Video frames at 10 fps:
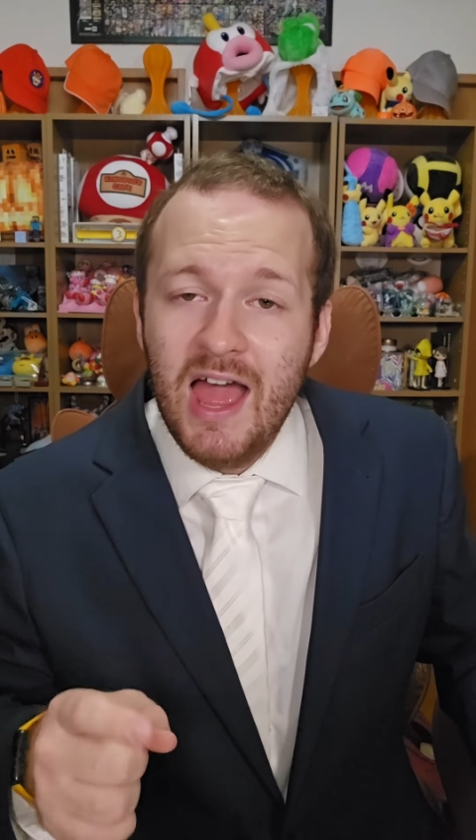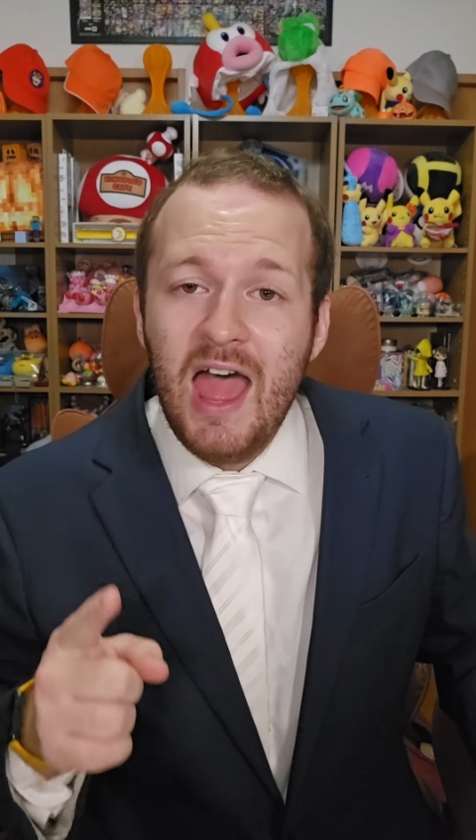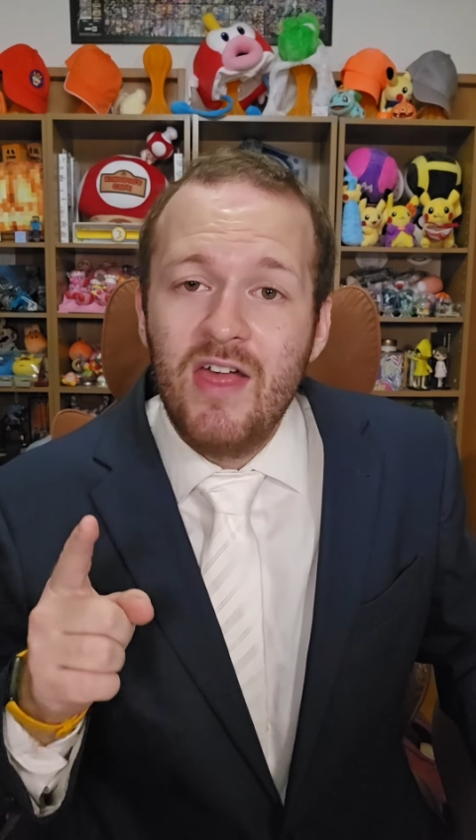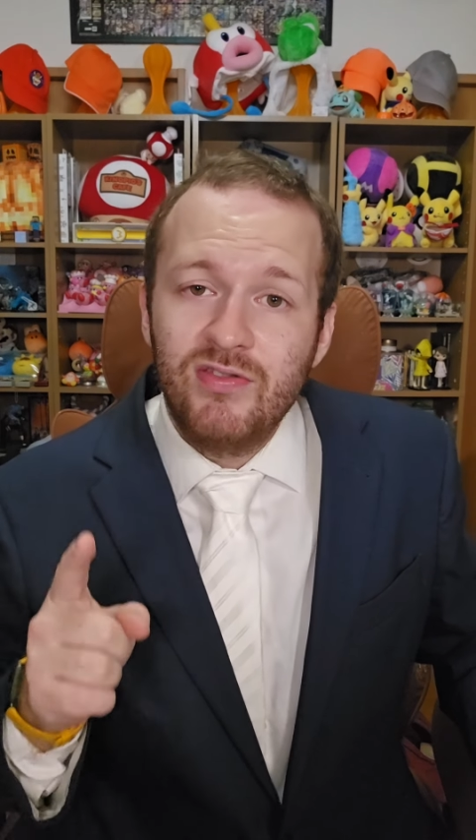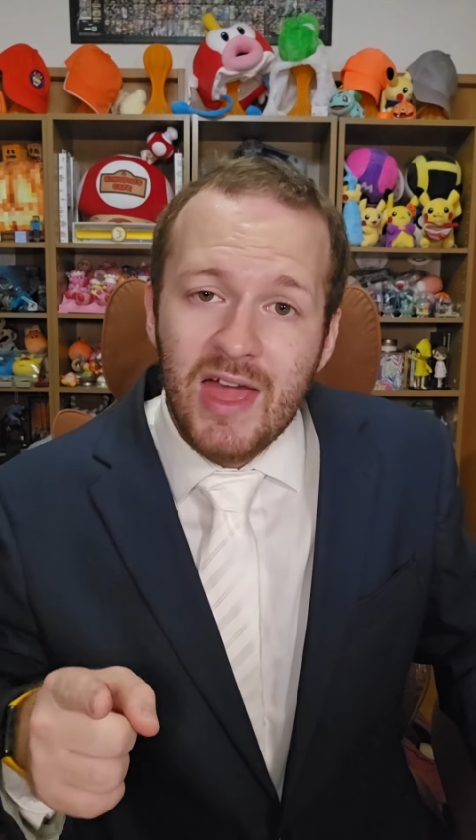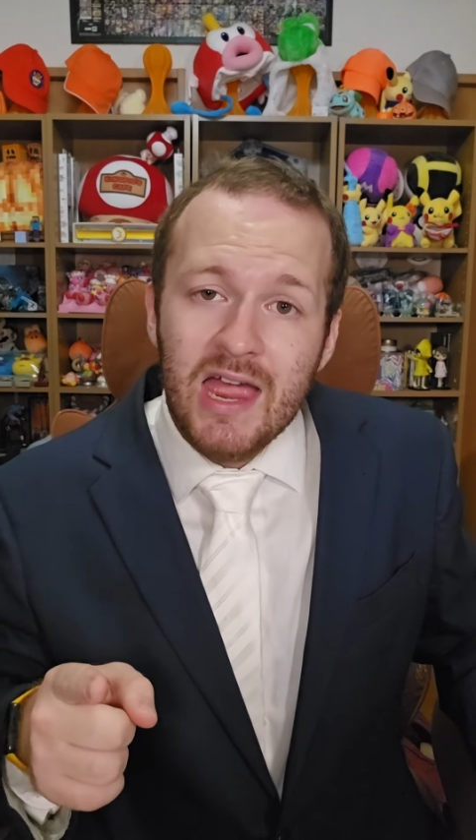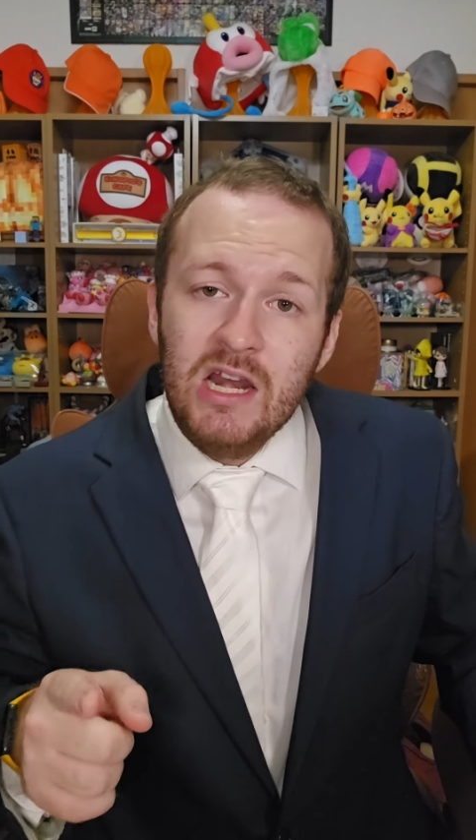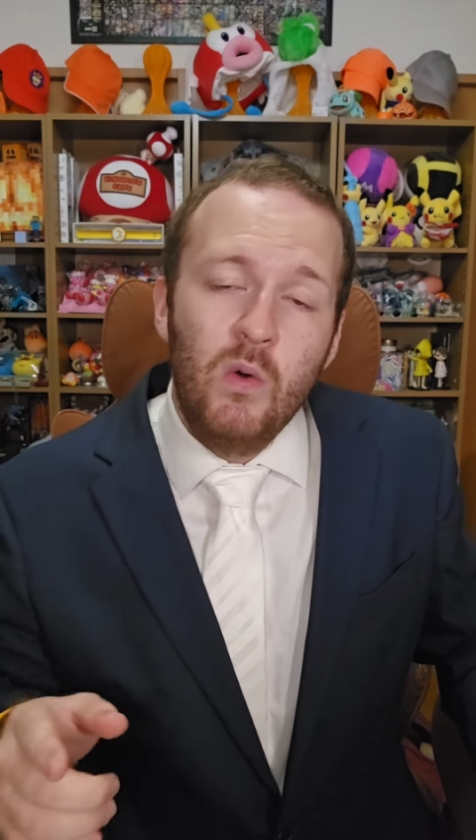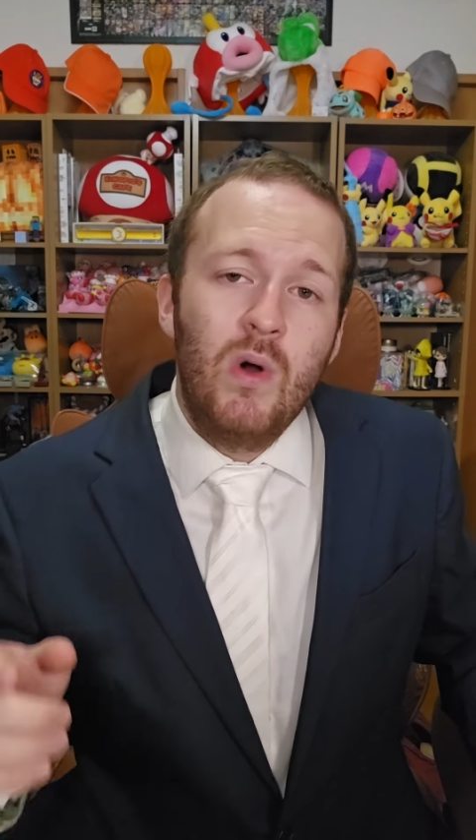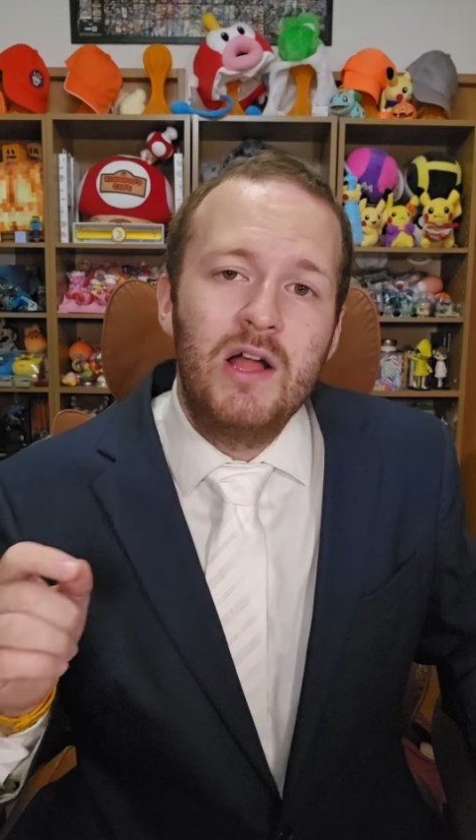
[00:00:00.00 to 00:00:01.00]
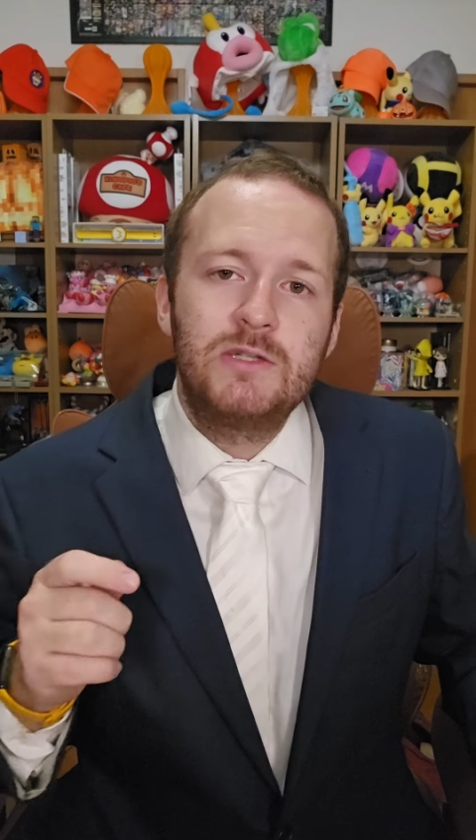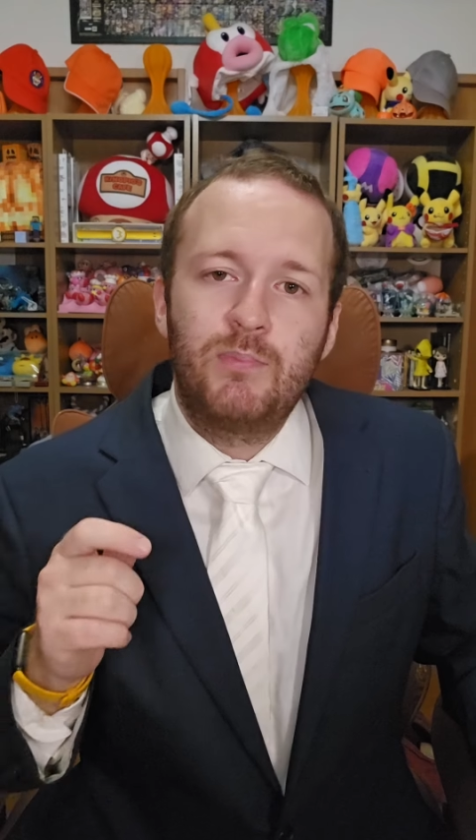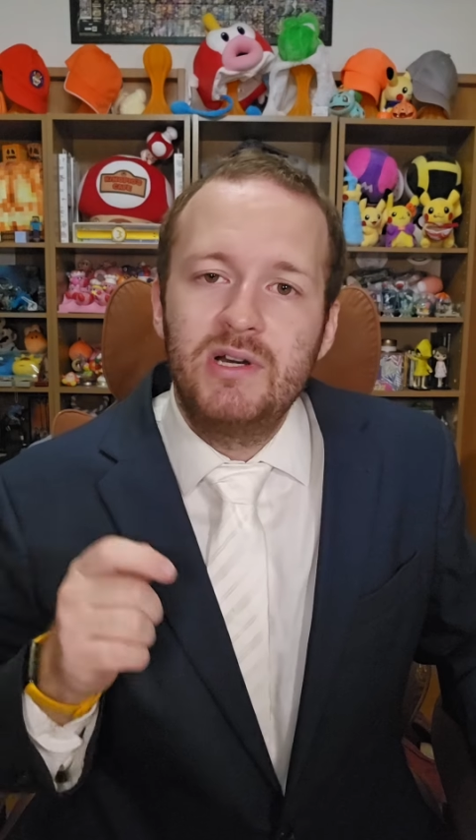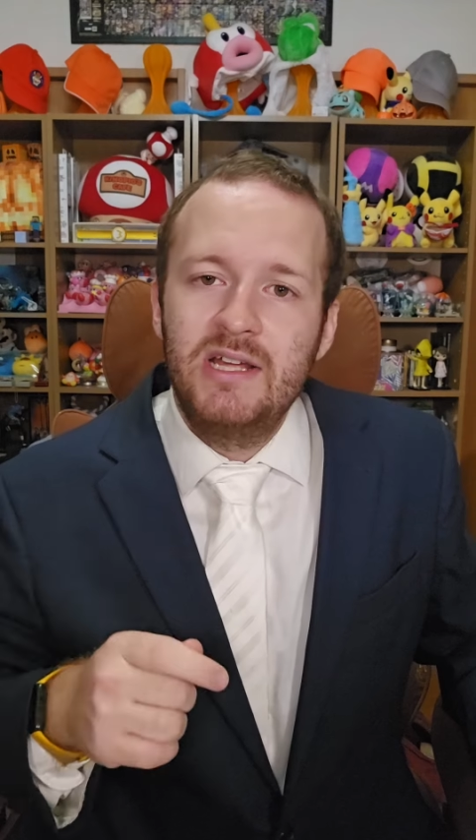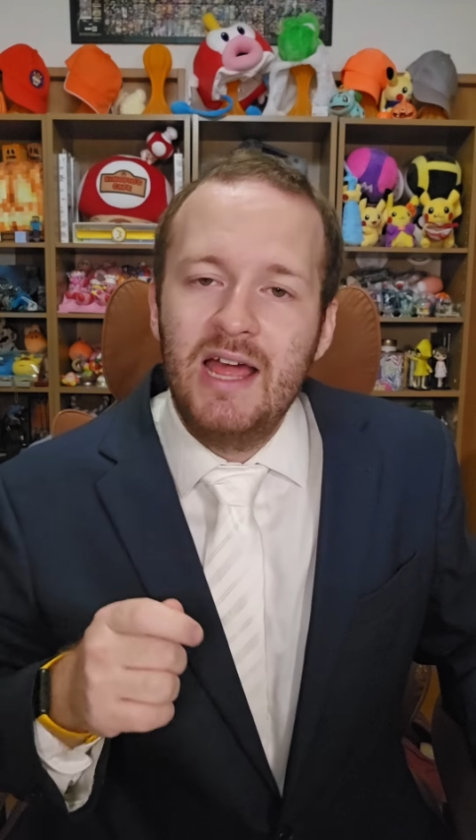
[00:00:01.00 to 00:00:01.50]
and then, while it's
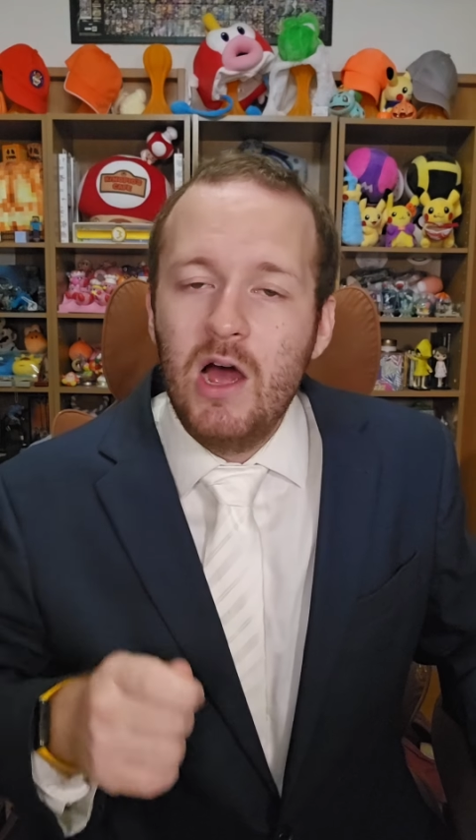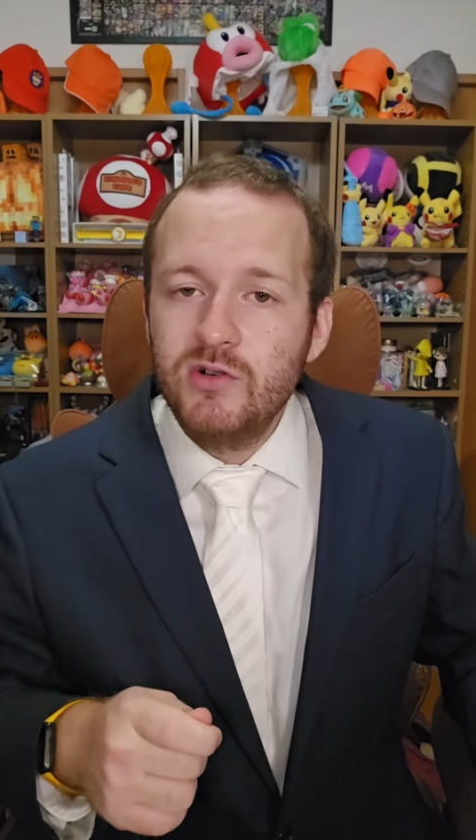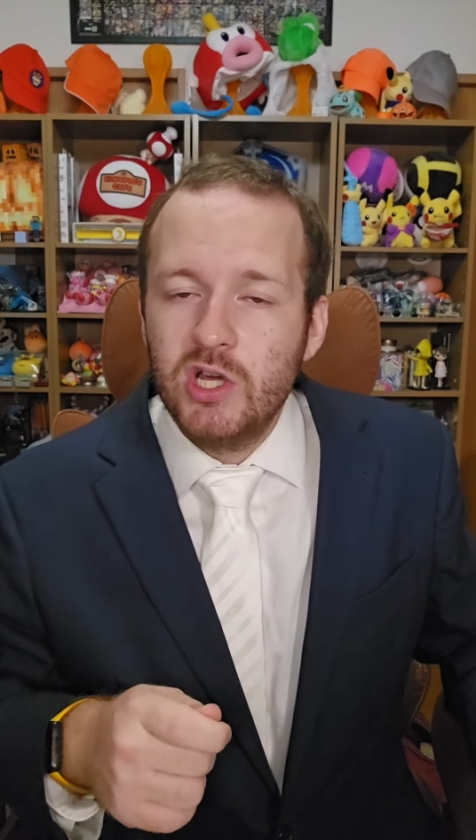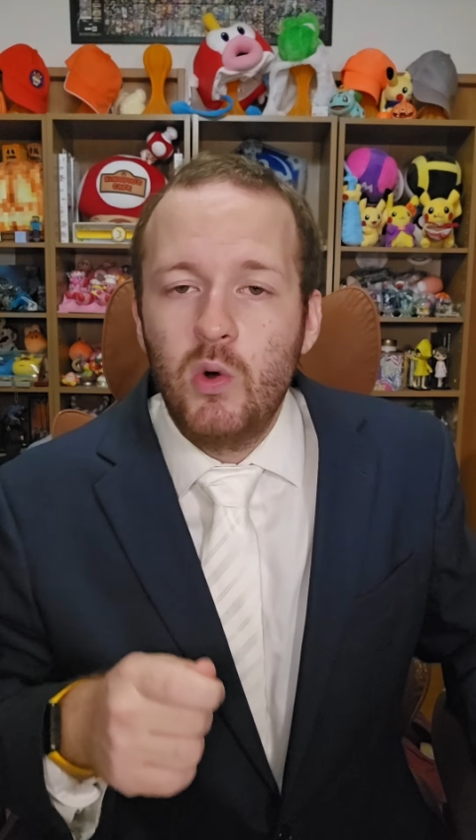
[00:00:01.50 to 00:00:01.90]
printing out,